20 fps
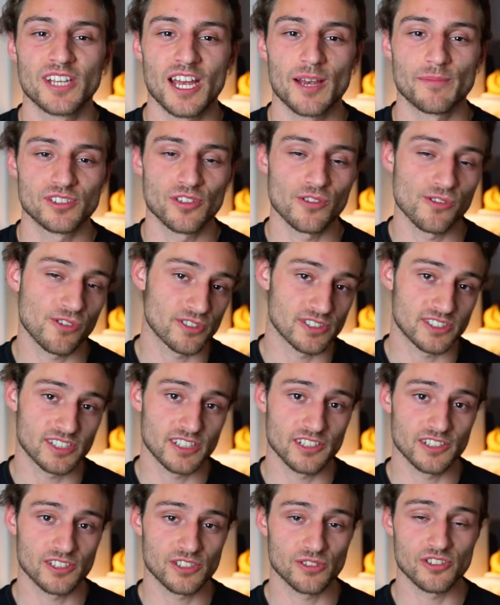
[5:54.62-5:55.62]
time, so
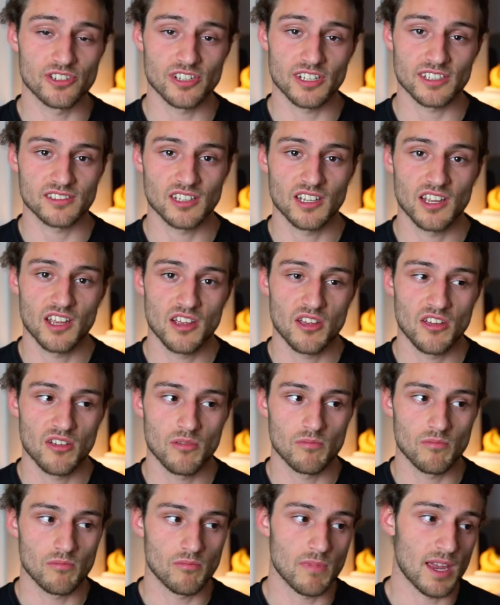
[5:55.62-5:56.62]
consider to just
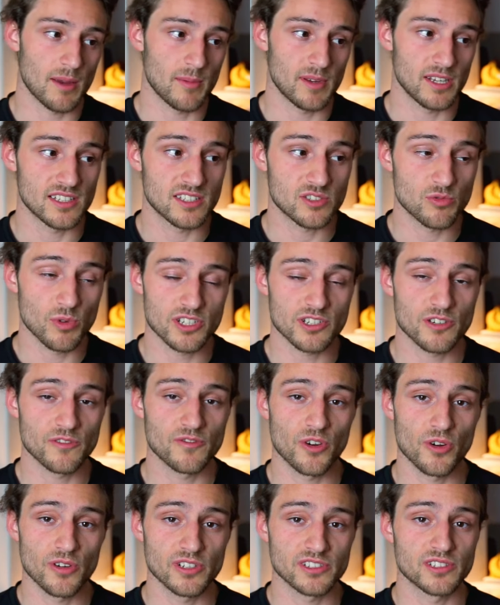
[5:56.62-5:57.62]
maybe switch the
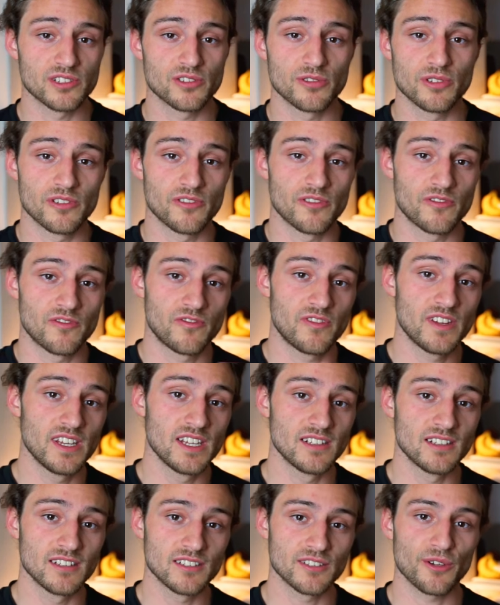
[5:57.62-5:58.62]
focus into the
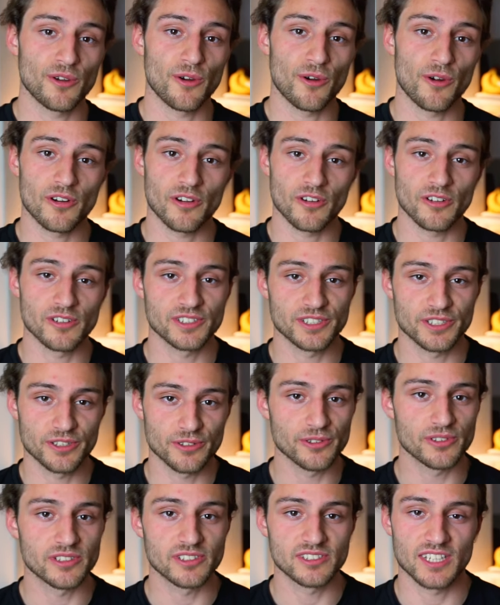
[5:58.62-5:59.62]
field or
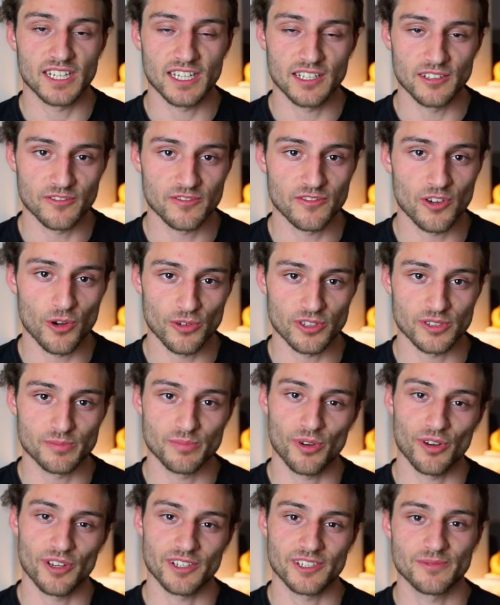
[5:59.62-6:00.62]
also the single focus
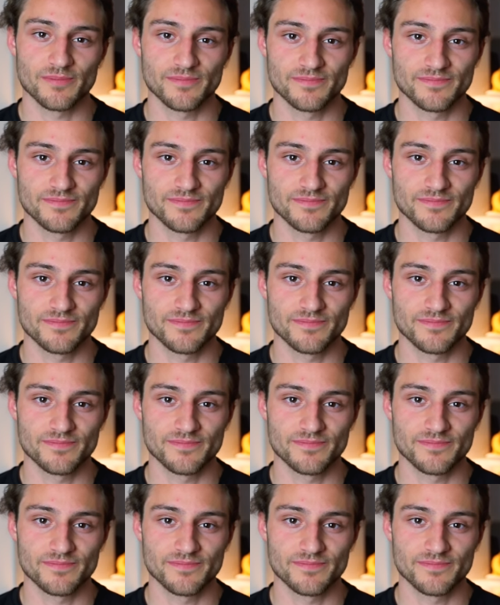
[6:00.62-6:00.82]
point.